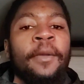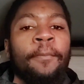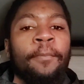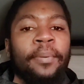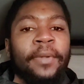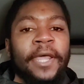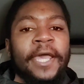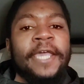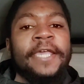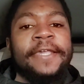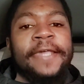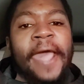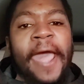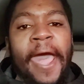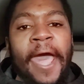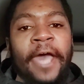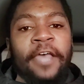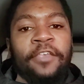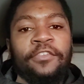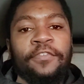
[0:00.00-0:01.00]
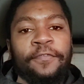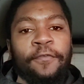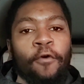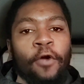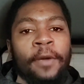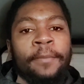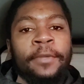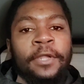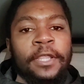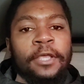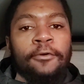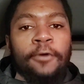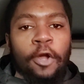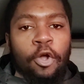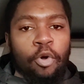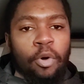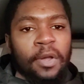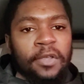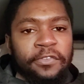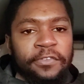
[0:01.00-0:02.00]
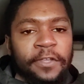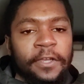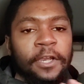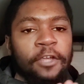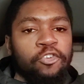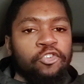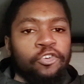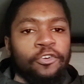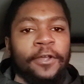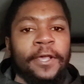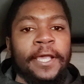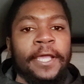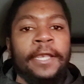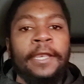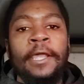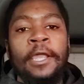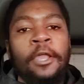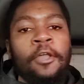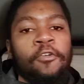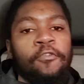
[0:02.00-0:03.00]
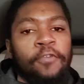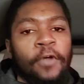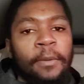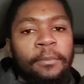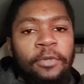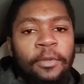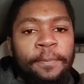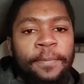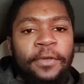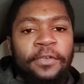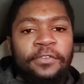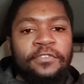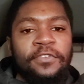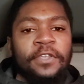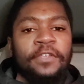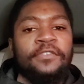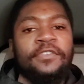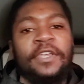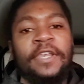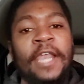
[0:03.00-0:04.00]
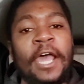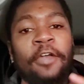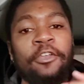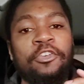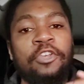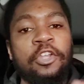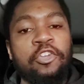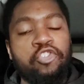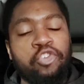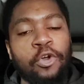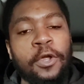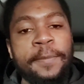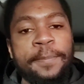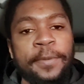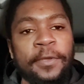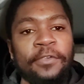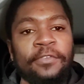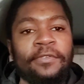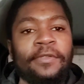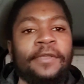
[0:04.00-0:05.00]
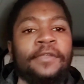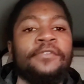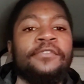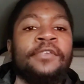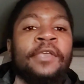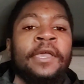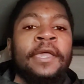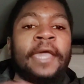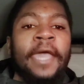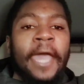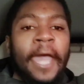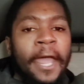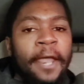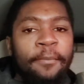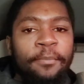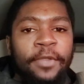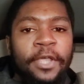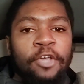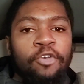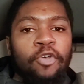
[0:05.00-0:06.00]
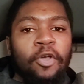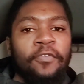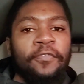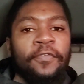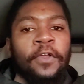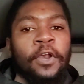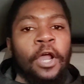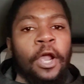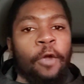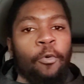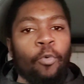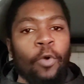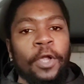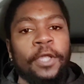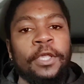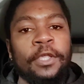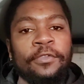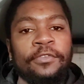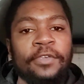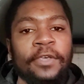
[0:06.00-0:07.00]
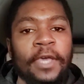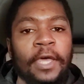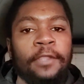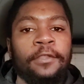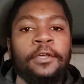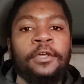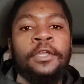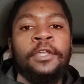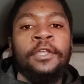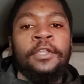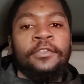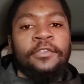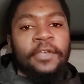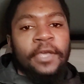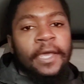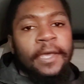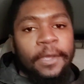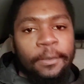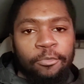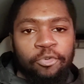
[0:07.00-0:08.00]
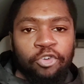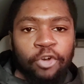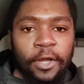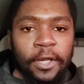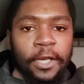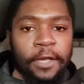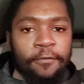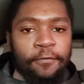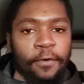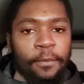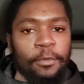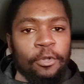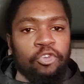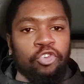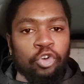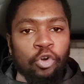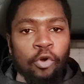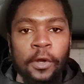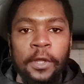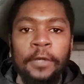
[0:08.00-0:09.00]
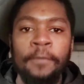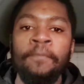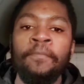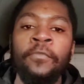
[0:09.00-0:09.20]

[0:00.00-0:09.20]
Blake has formally requested a trade from the Pistons, and now Detroit Pistons and Blake Griffin are working together to get him traded from Detroit.